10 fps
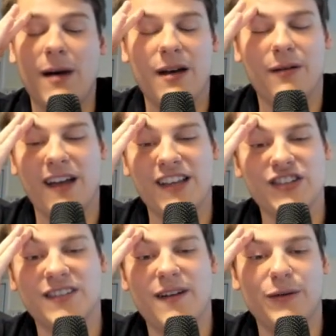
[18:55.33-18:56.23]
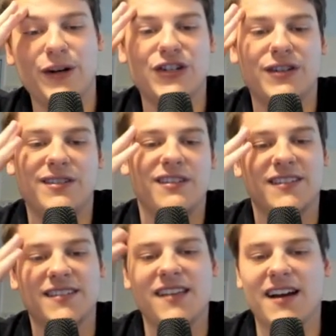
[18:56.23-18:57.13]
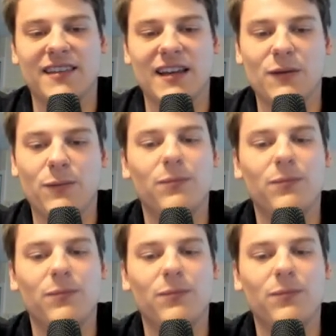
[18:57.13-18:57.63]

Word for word: my engine's valuation is stuck at like